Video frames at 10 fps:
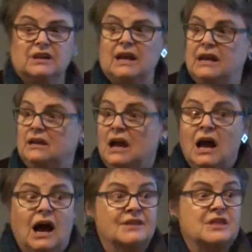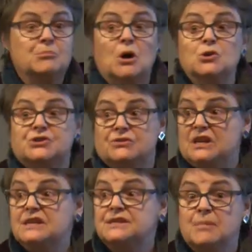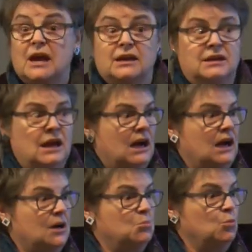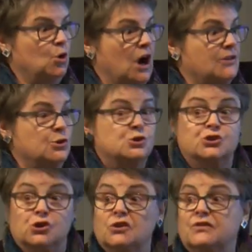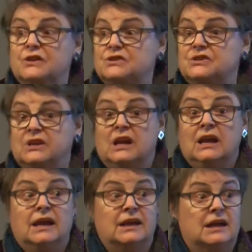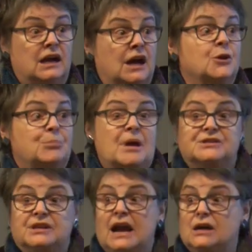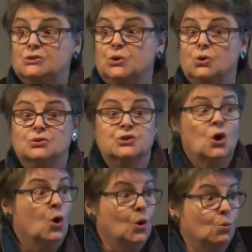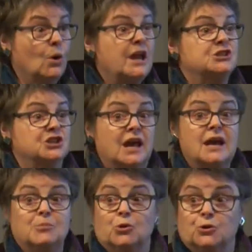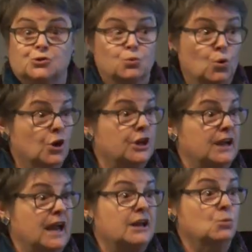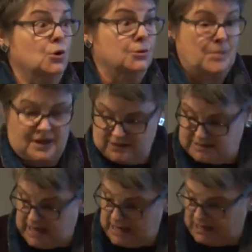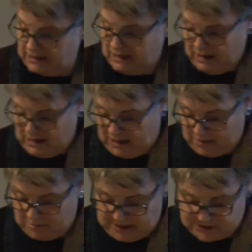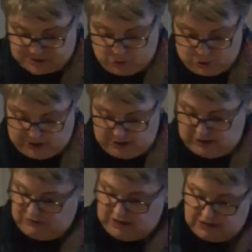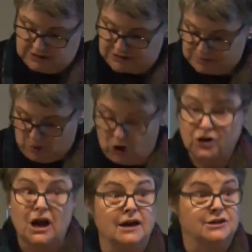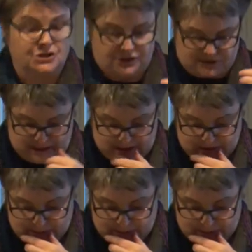and 8. I think most of these men um, were either servants in uh, other peasant households or wage laborers work, getting work by the day um, and supporting living in small cottages and